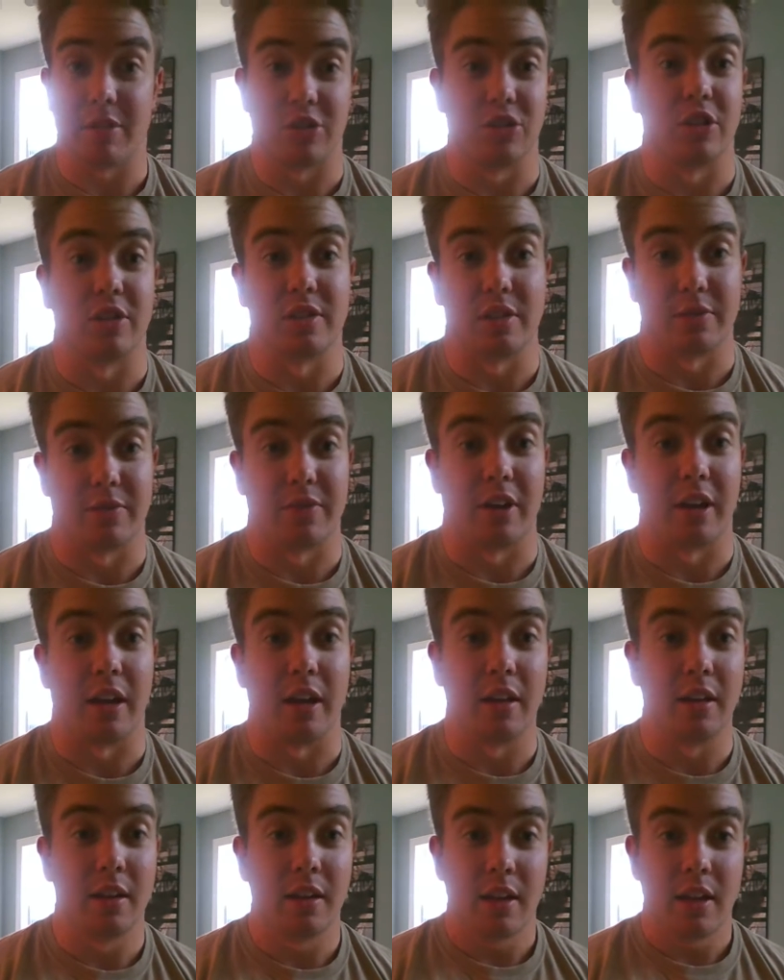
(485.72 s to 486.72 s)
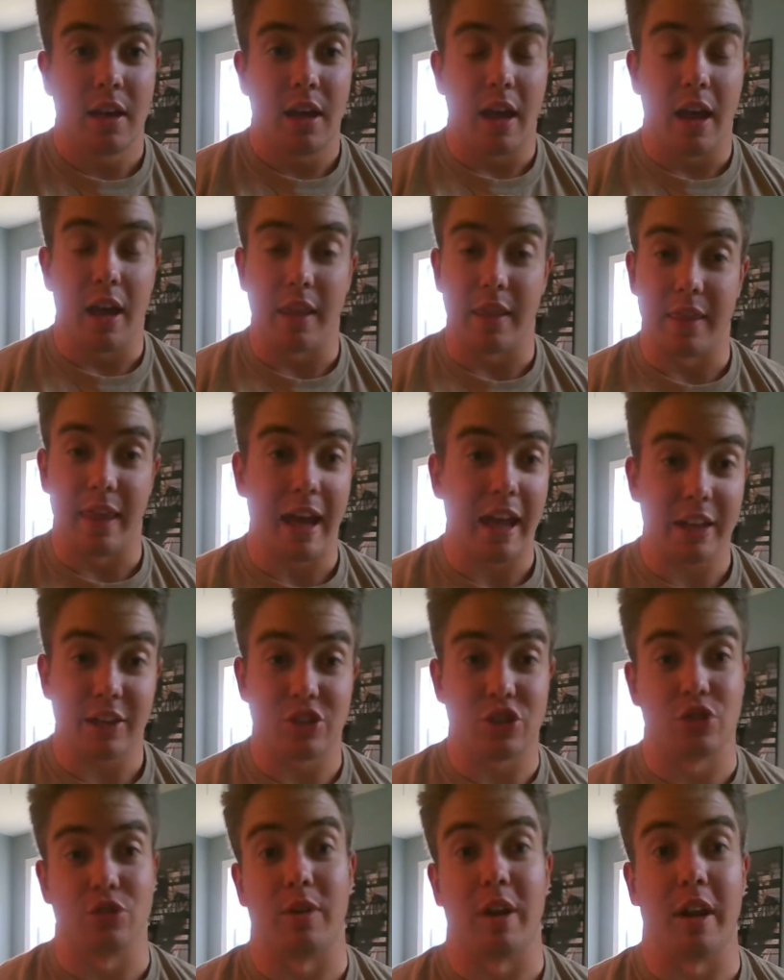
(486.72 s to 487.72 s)
it's justified. And that
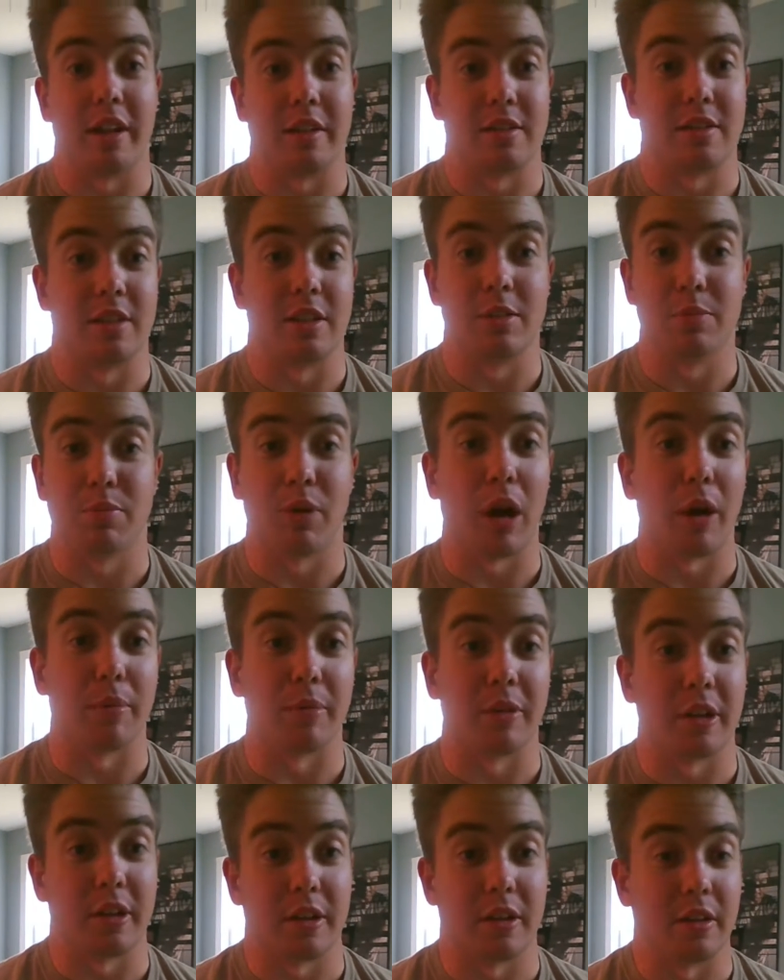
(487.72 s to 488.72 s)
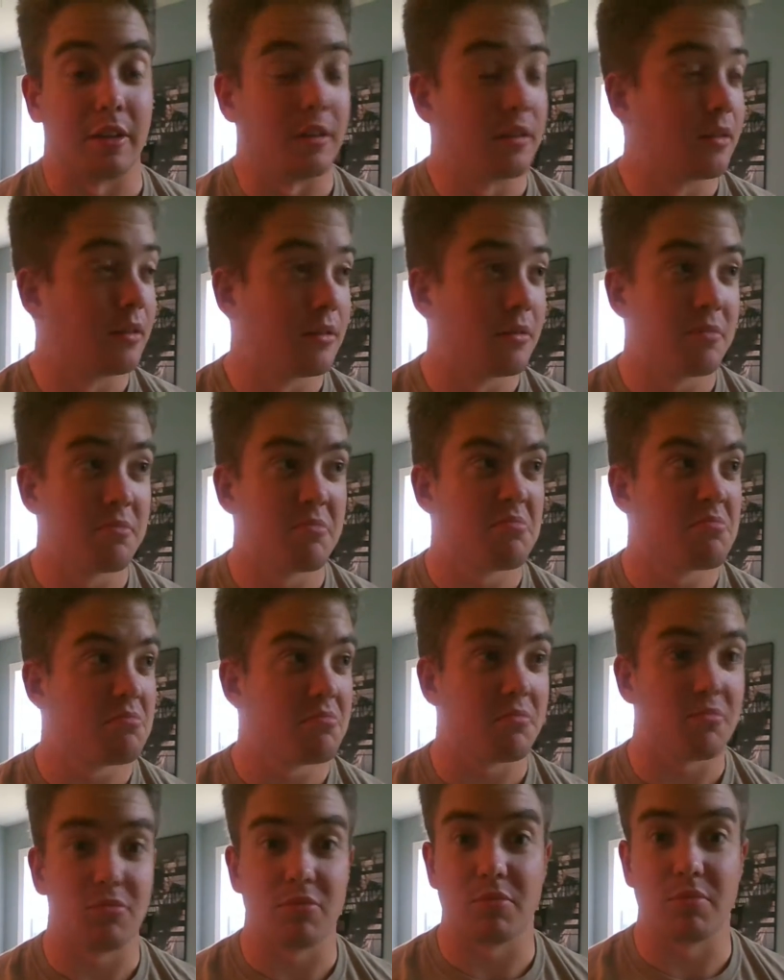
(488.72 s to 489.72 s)
stress is probably
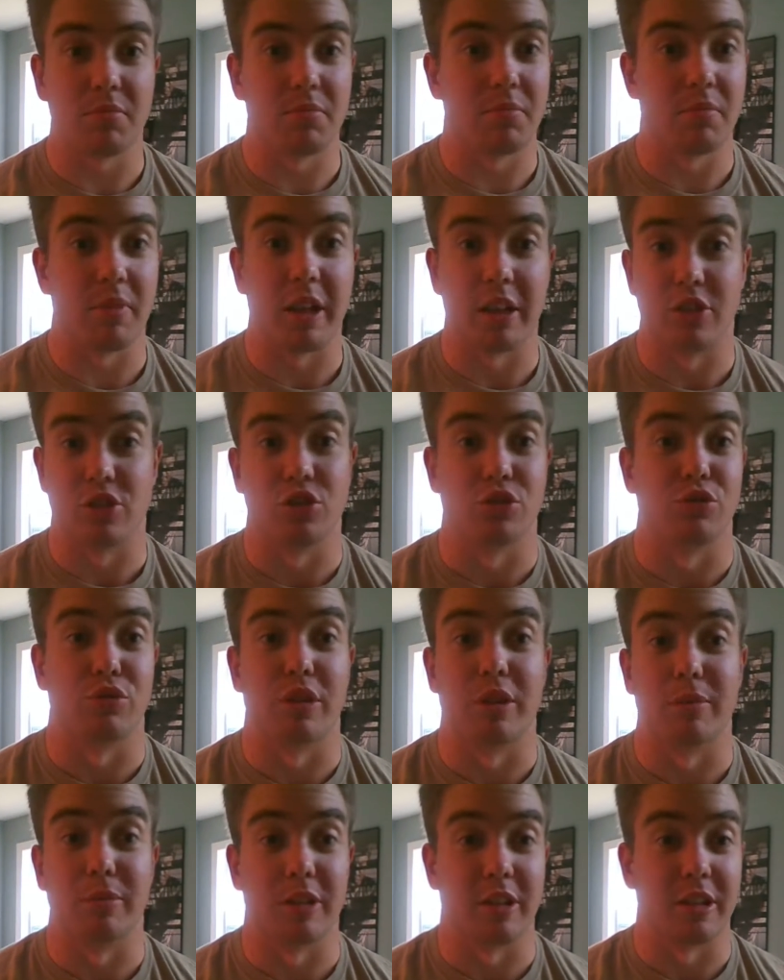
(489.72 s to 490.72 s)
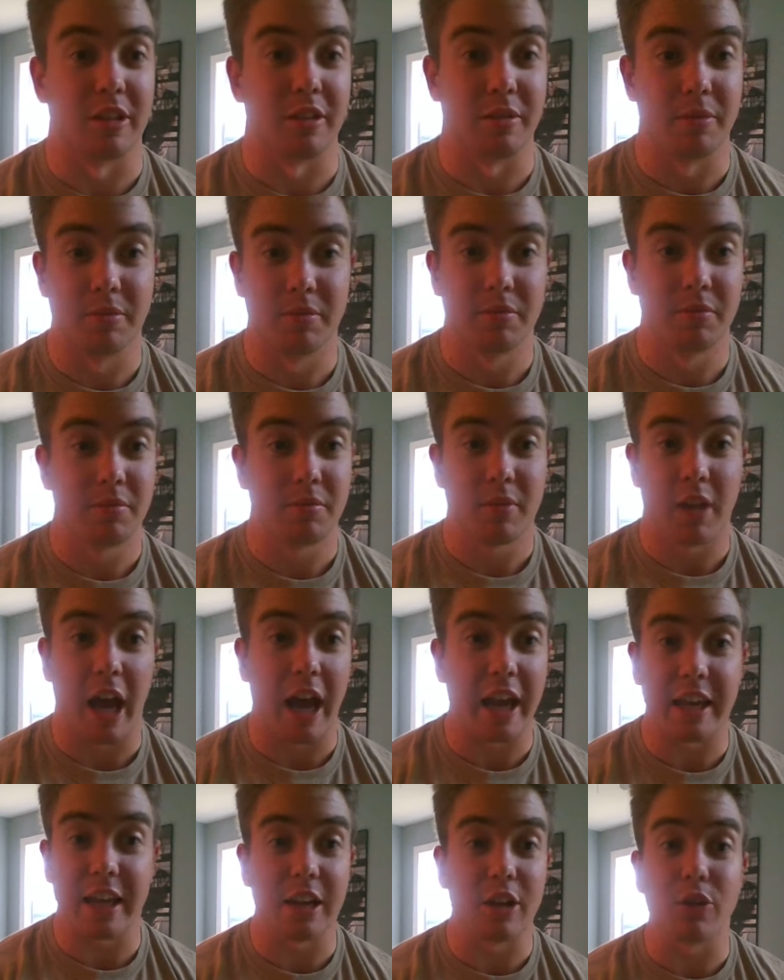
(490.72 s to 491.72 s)
extremely,
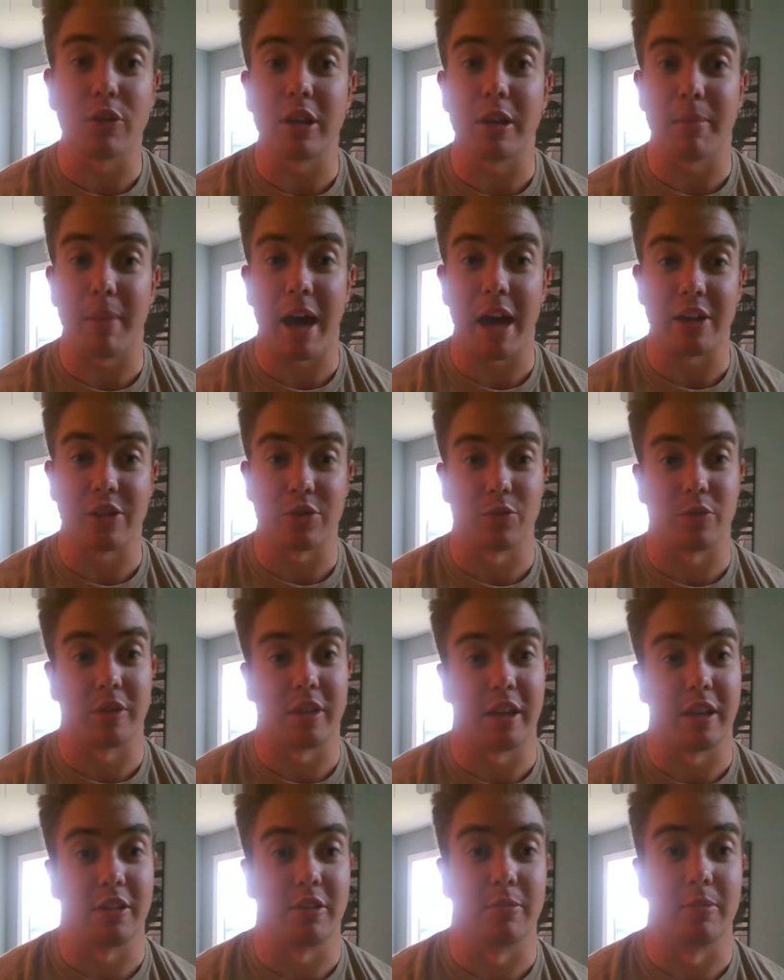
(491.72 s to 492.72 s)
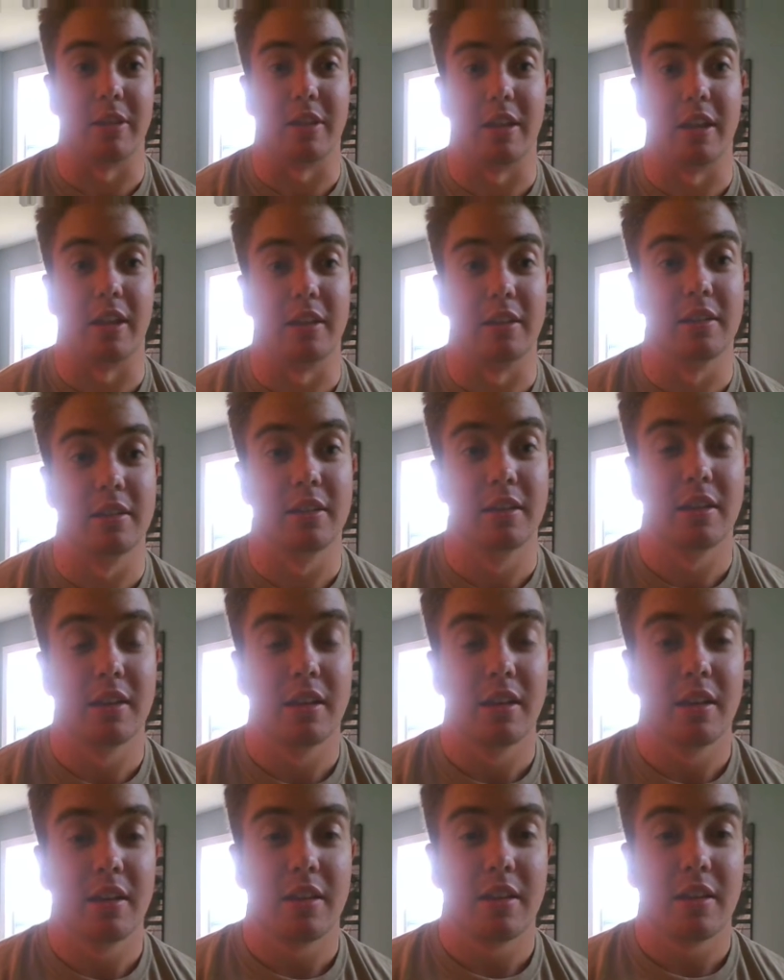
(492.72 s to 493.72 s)
I can only imagine what that could be like.
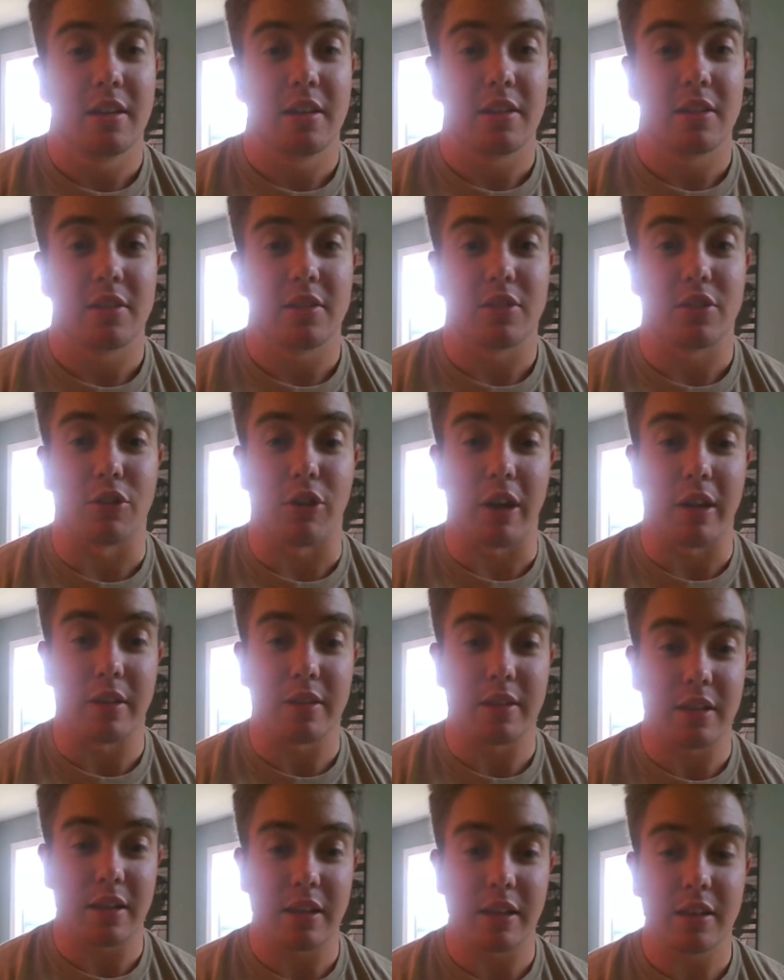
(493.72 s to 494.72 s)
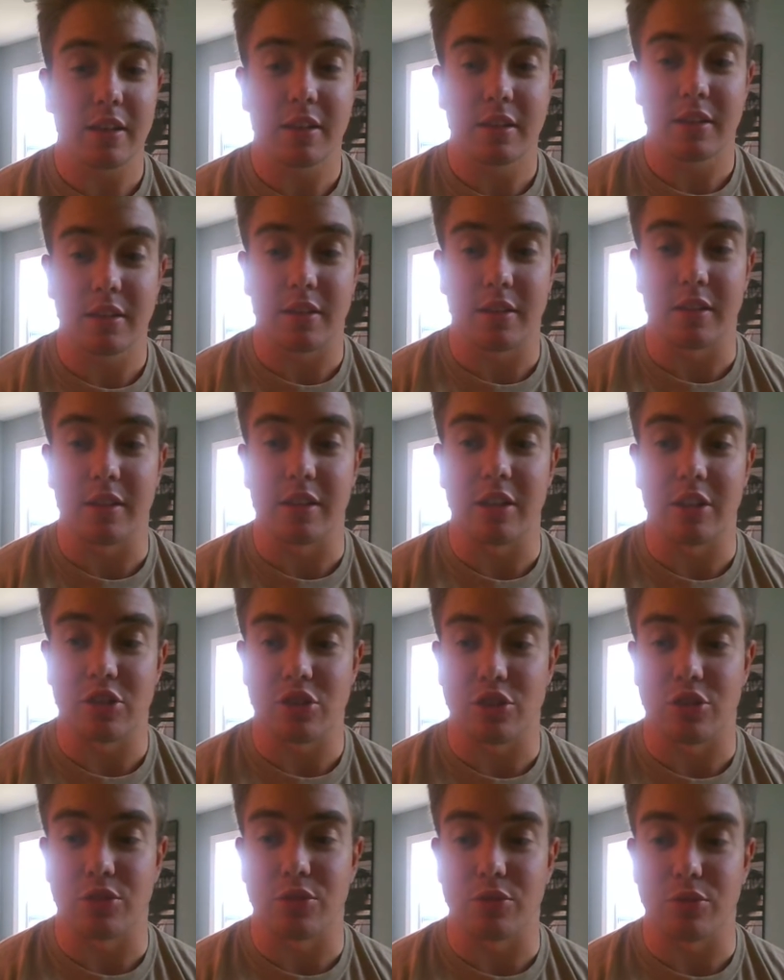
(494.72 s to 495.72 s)
So I think the
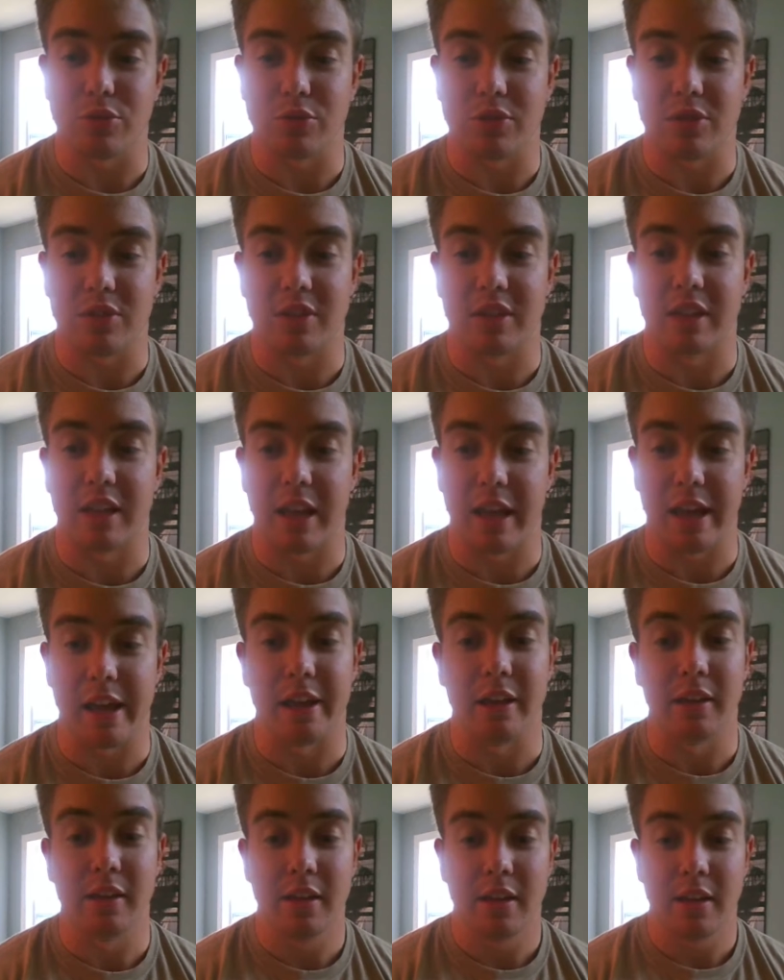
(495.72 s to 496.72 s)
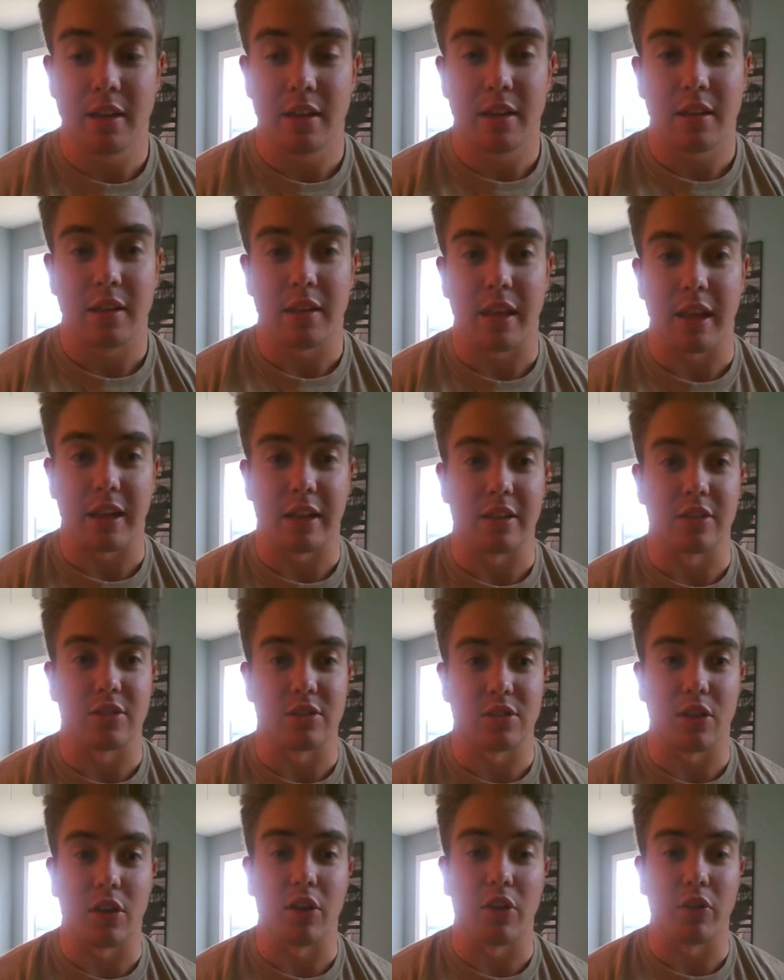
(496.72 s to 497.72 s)
issues today that can
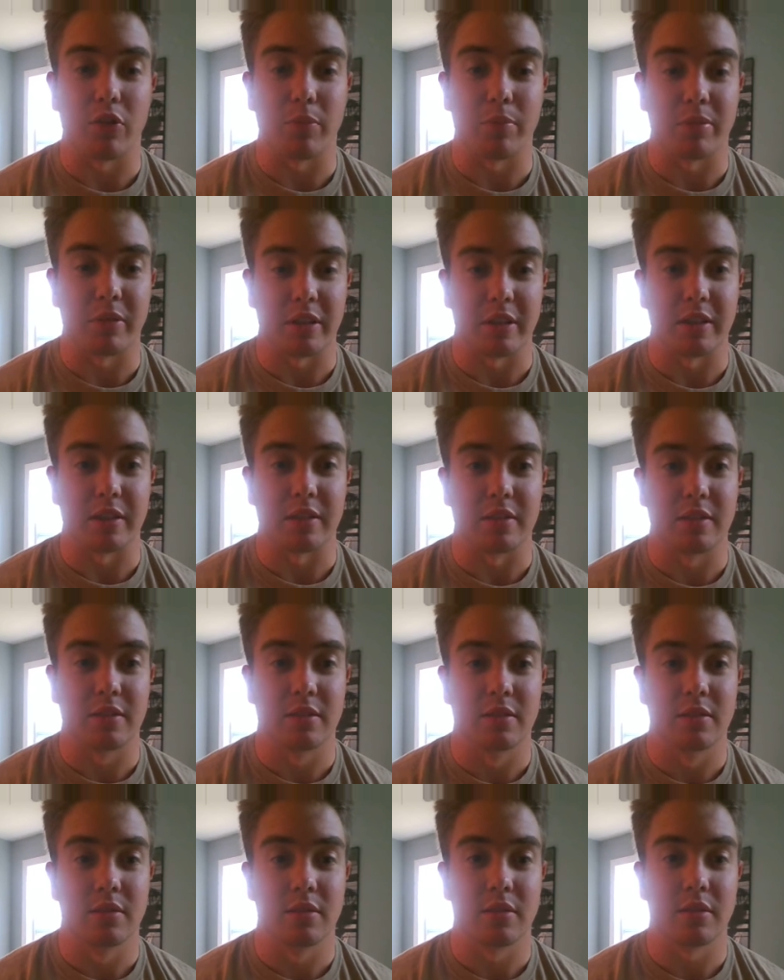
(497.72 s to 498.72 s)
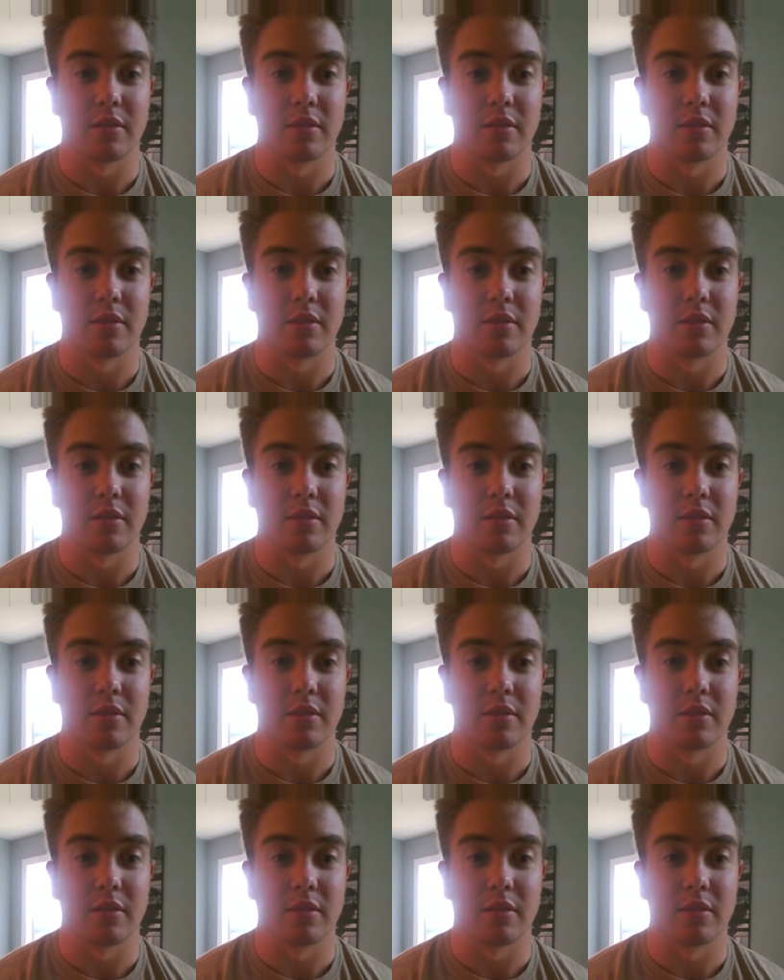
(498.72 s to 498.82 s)
solve police